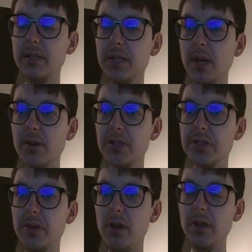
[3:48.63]
Tara
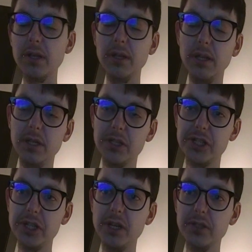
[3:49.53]
Strong, and
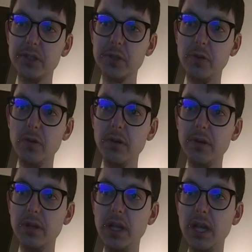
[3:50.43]
Sean
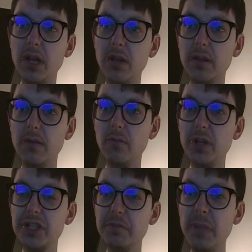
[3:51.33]
Sorn,
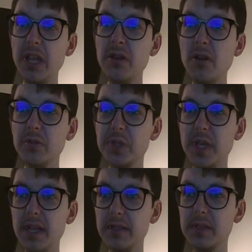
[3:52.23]
which make no
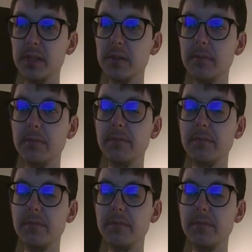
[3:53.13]
sense.